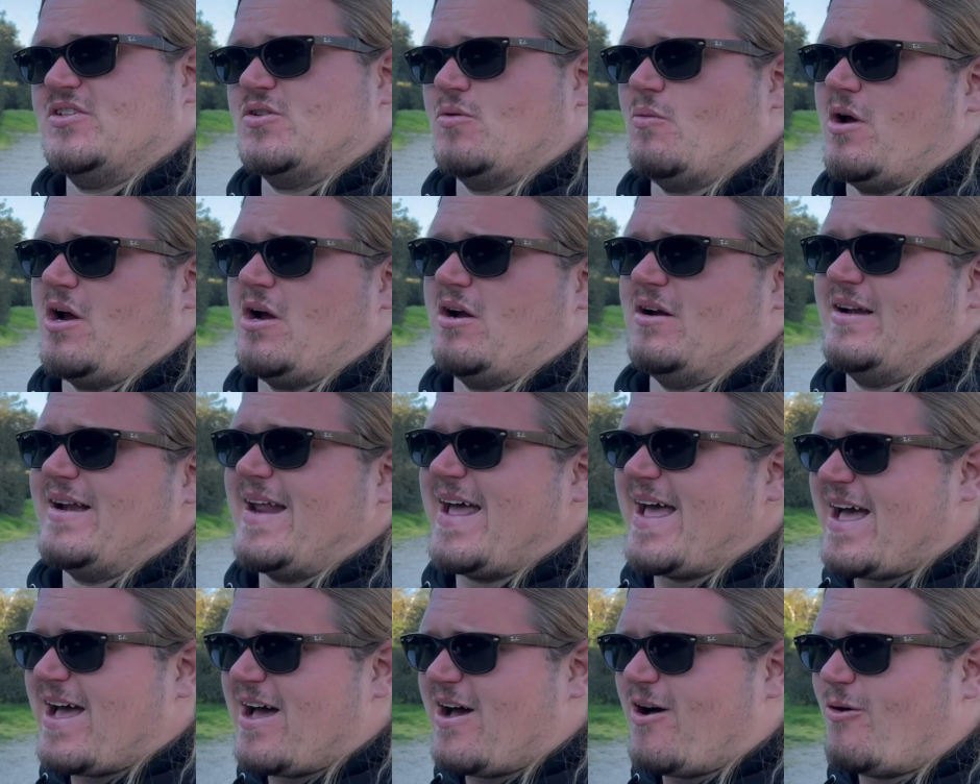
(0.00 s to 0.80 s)
to where
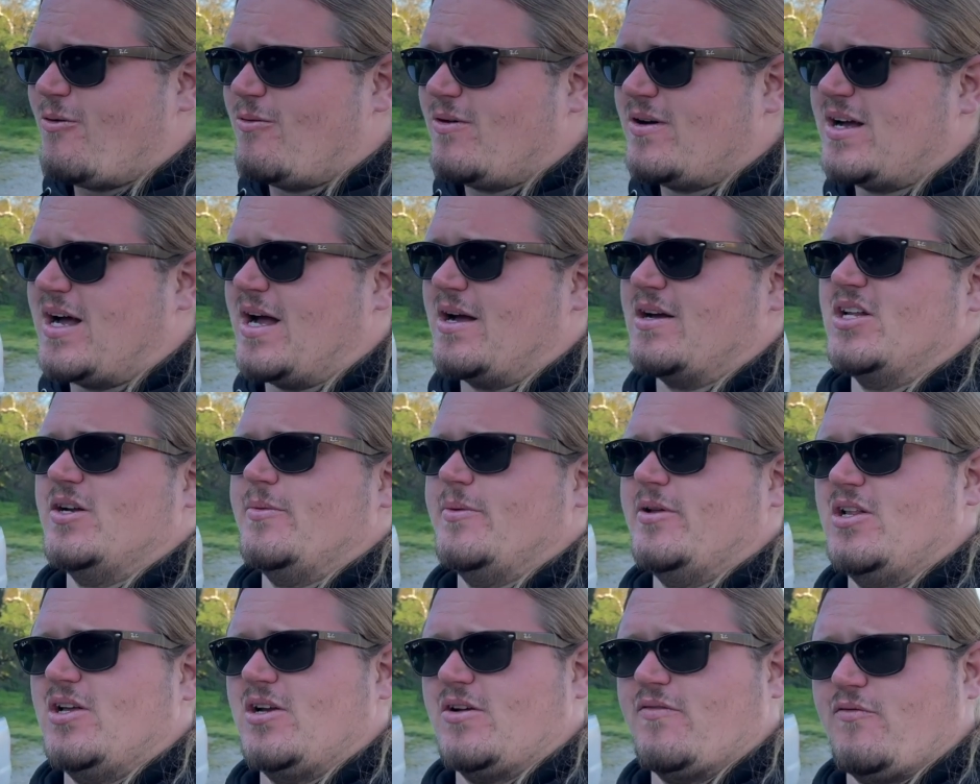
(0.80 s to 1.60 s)
now I'm going to
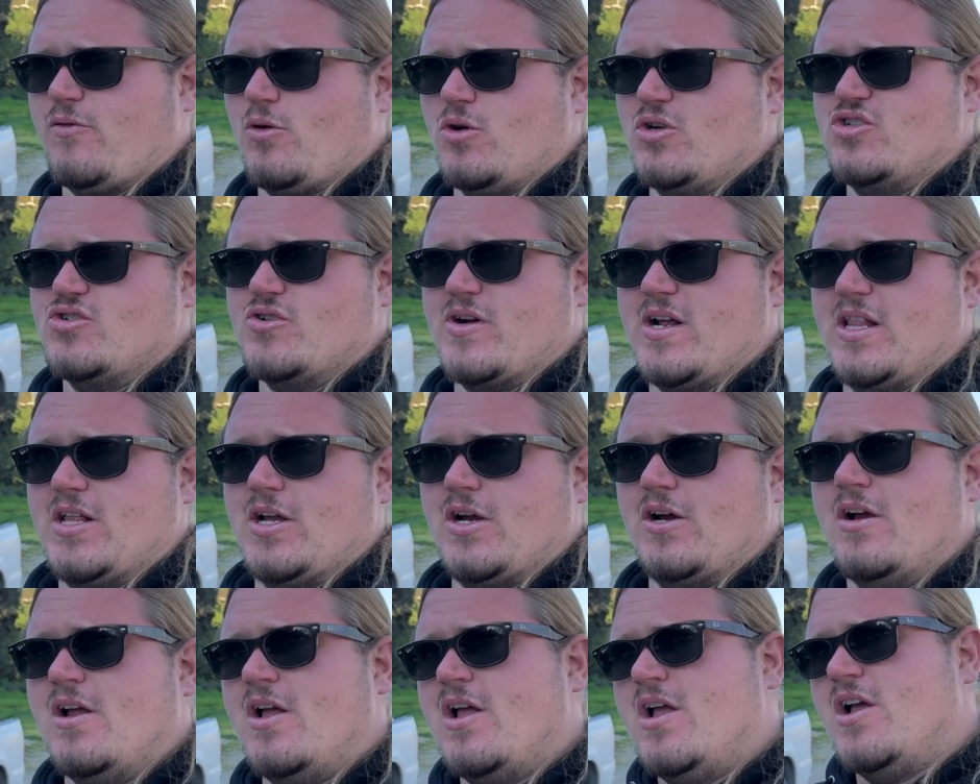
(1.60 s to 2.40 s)
be looking for a
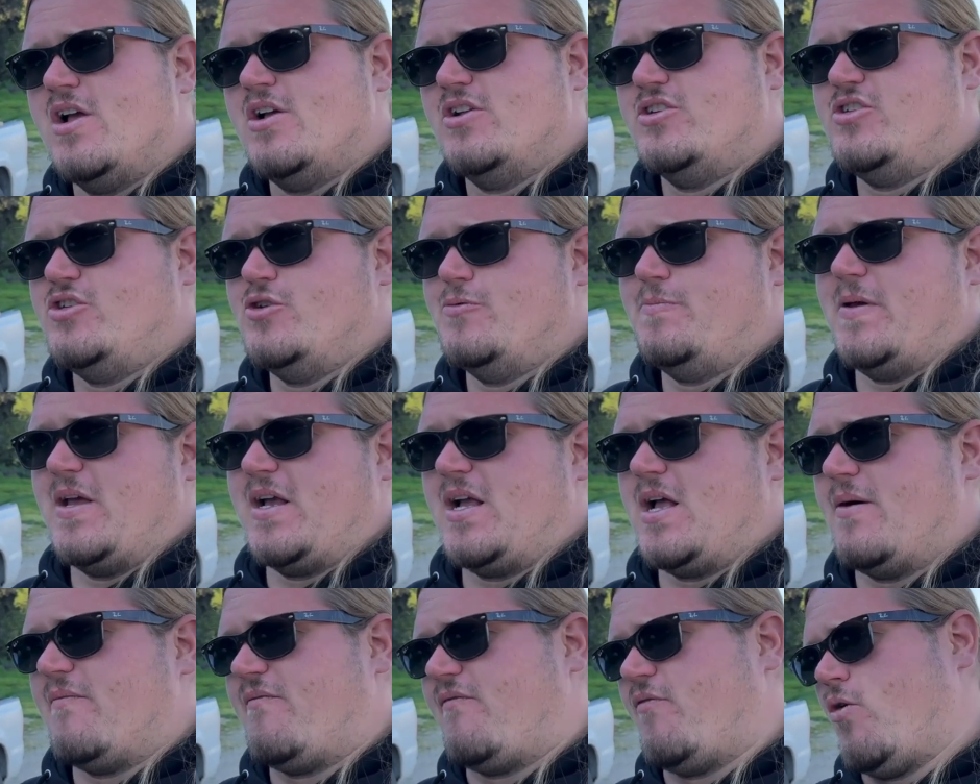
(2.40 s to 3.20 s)
trailer to
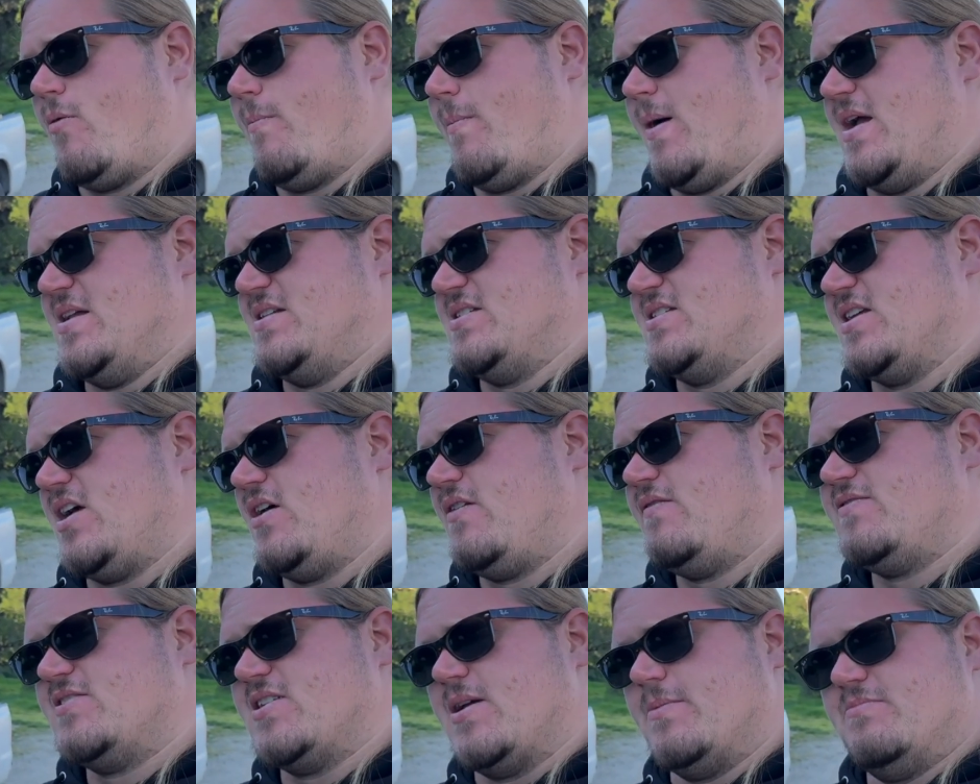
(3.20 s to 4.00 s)
pick up for
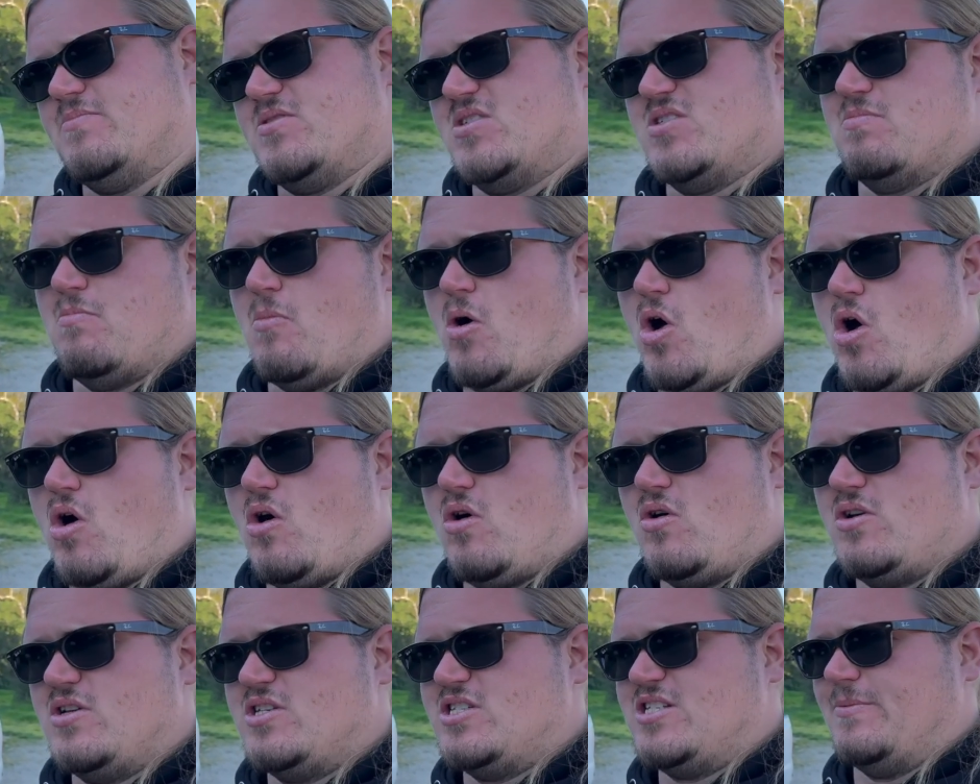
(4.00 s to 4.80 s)
myself, something
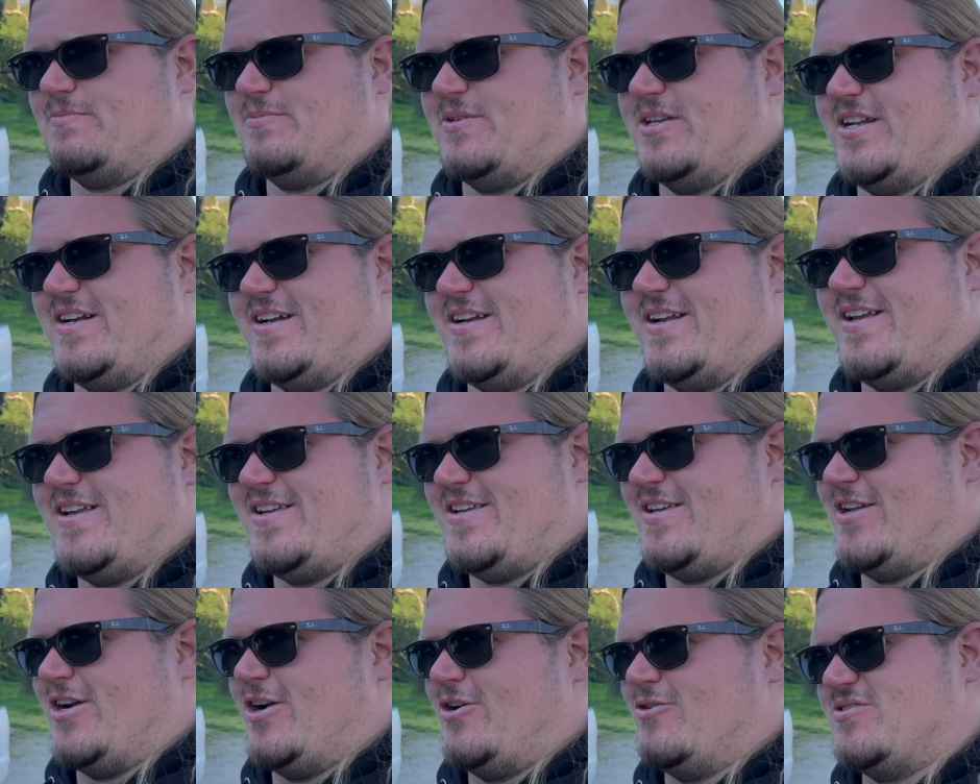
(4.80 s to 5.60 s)
small, something,
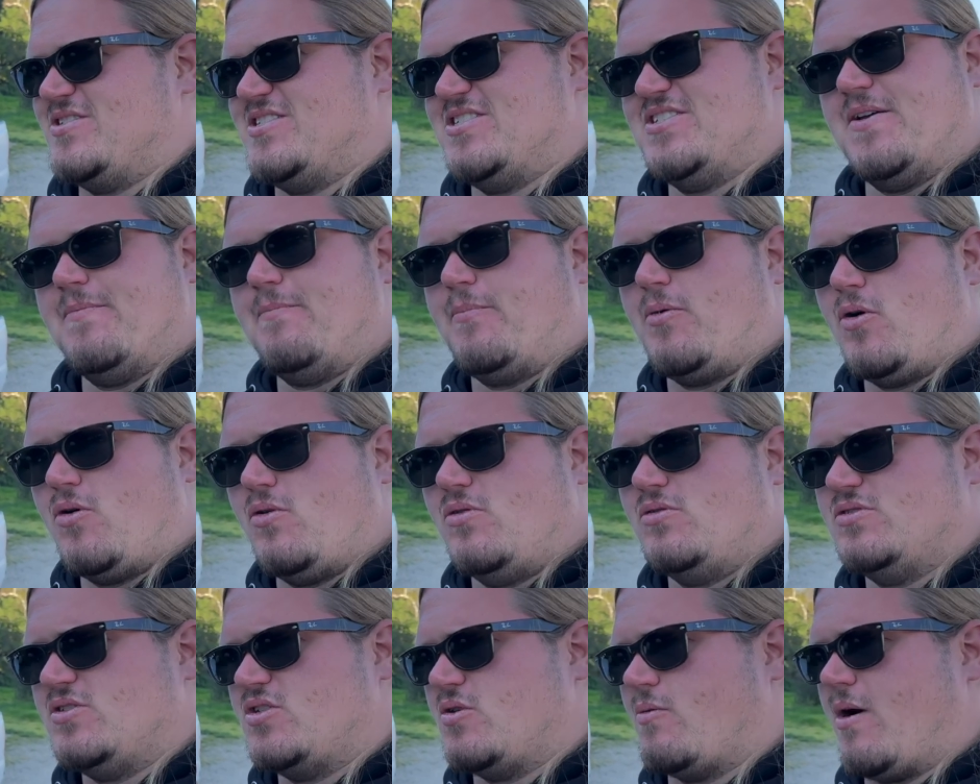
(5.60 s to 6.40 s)
you know,
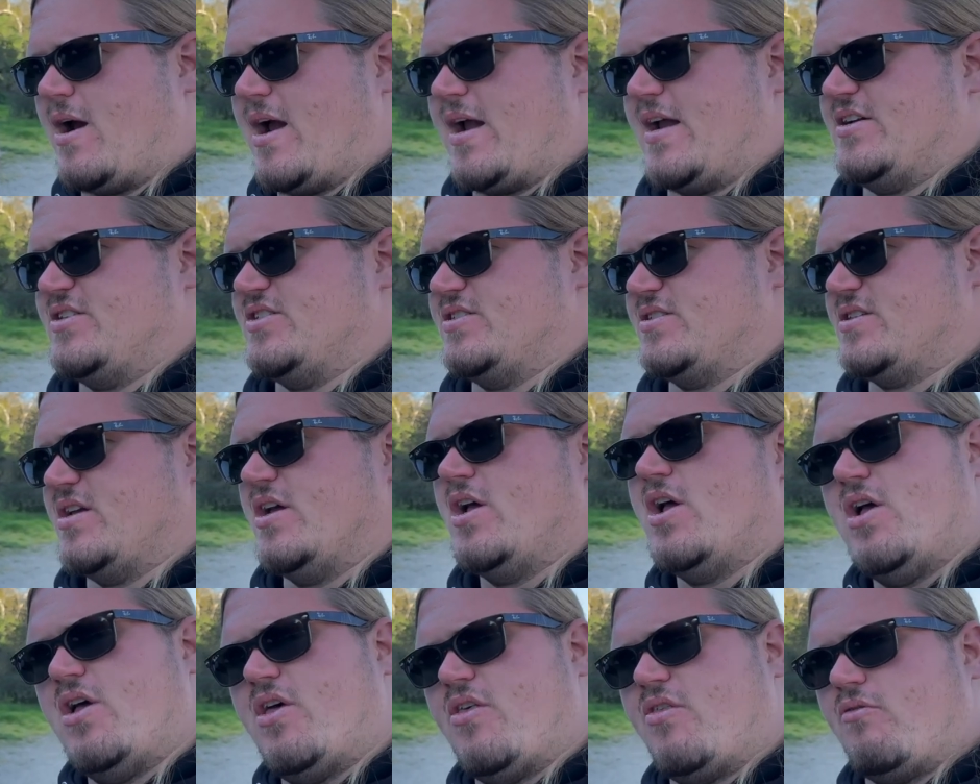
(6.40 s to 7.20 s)
simple, to where I could just
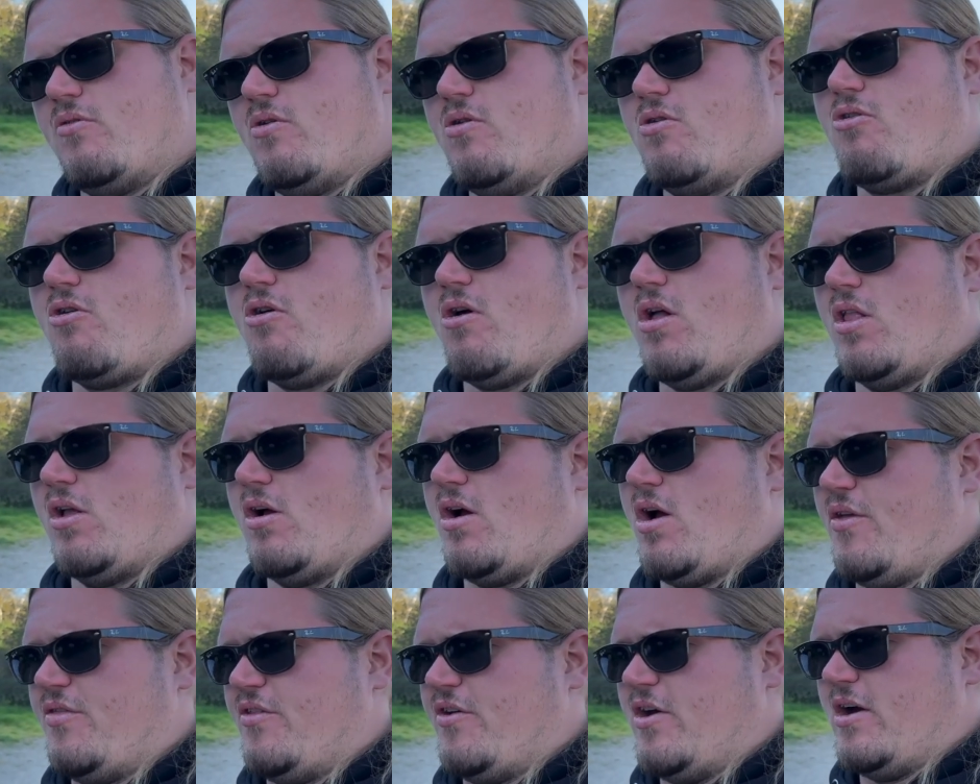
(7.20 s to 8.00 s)
throw a crawler
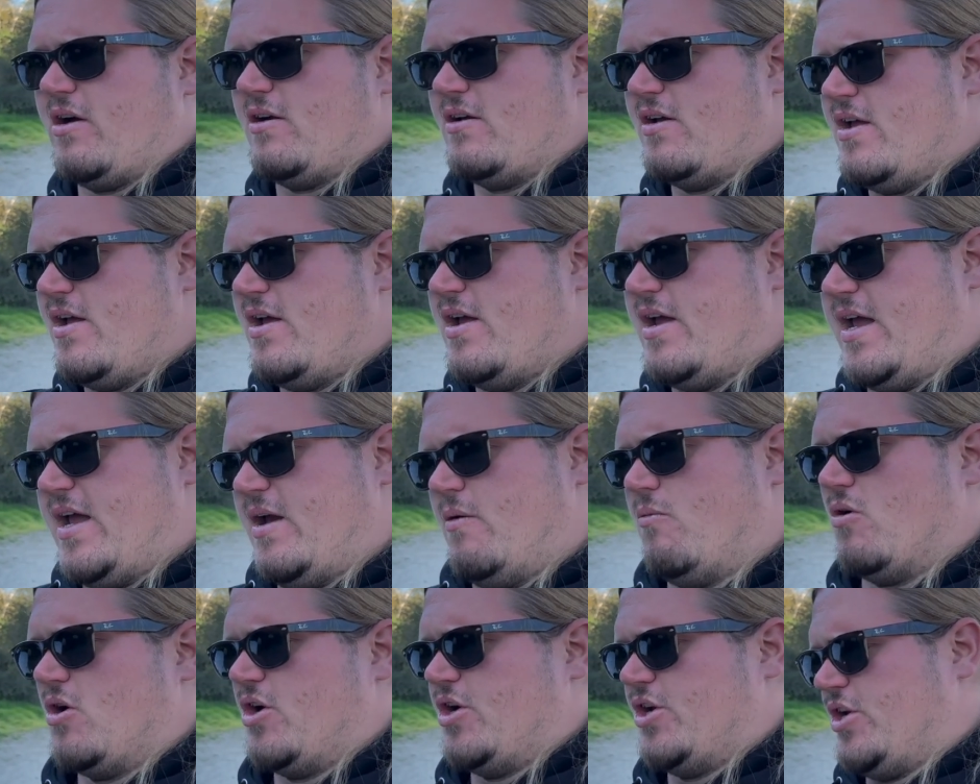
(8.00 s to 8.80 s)
on there
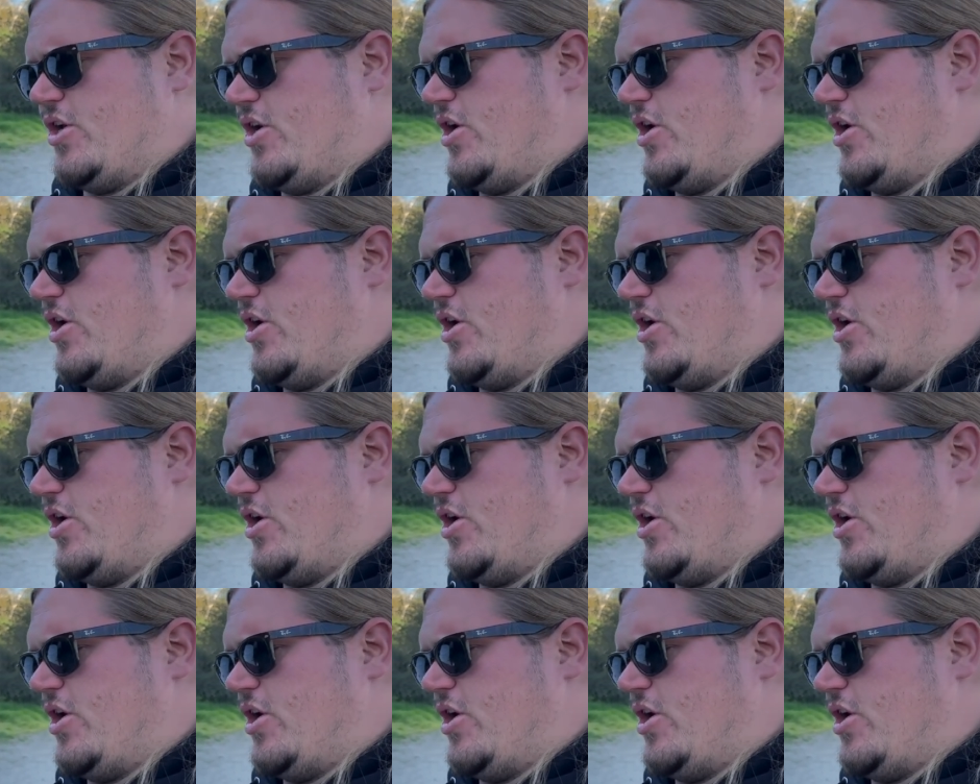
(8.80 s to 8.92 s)
and we're good to